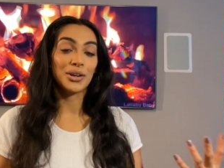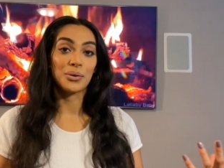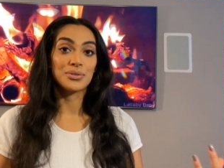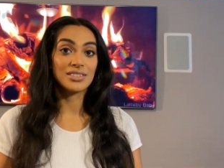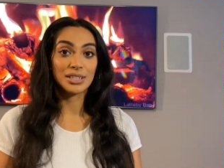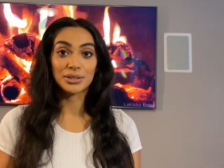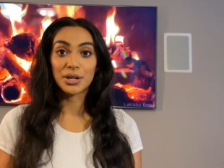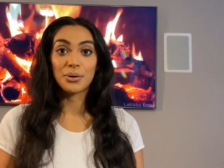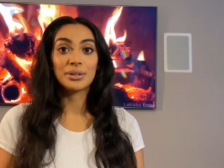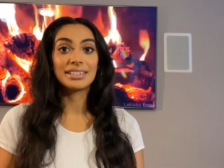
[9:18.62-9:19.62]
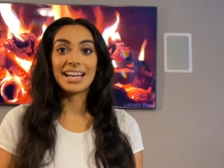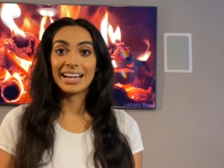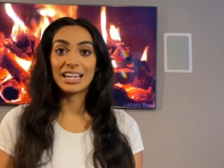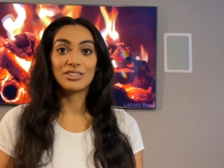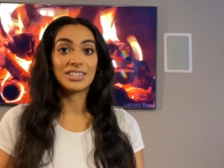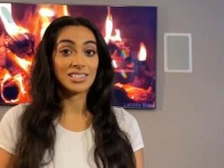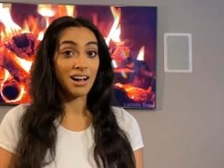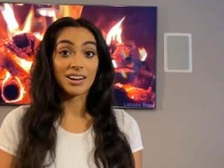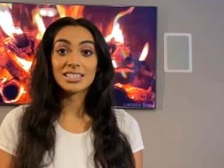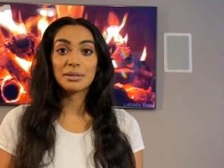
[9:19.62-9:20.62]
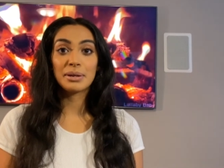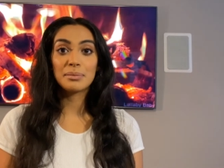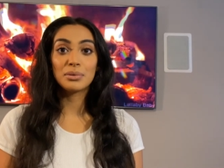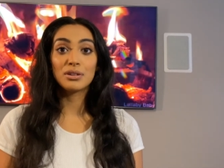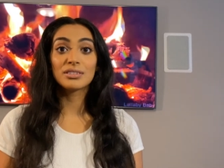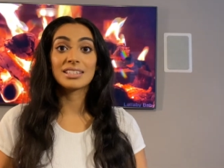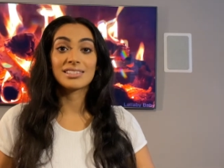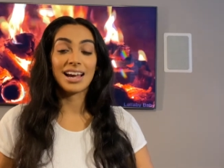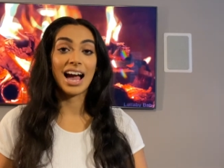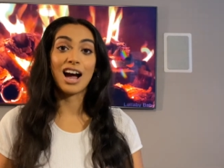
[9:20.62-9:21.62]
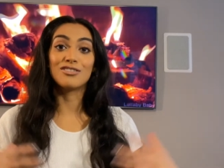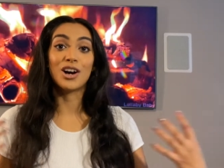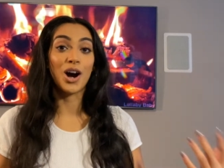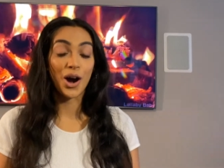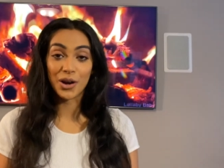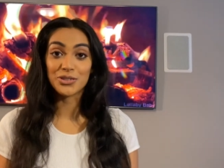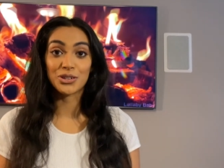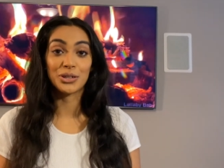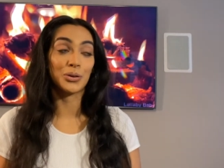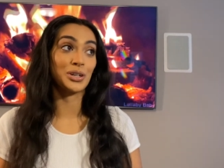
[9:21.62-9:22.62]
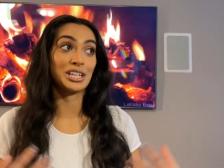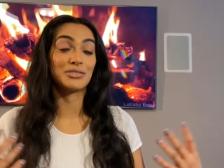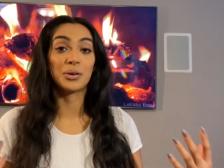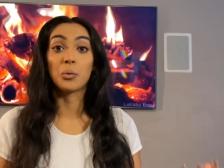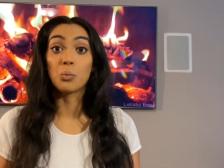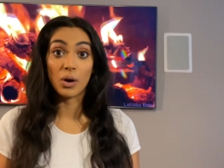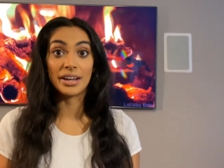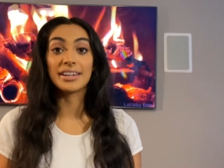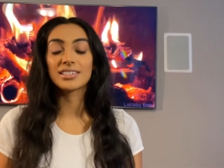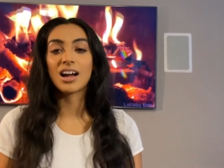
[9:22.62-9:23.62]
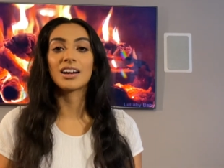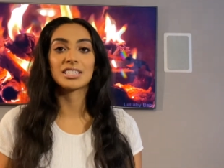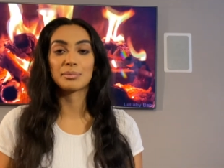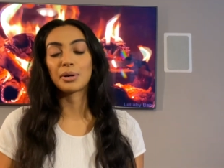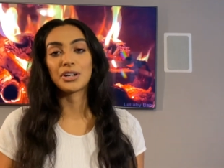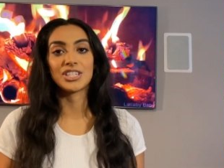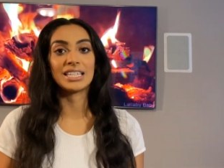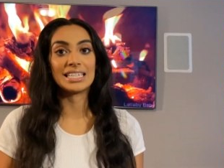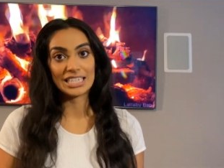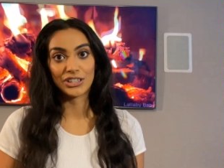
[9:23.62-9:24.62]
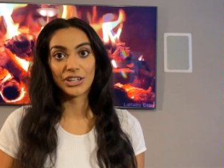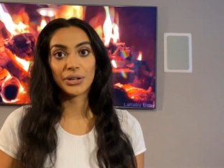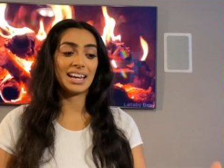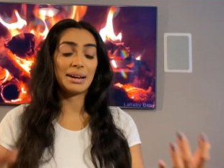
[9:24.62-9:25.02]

0 negative and toxic people than to have 100 or even 1 toxic person near you.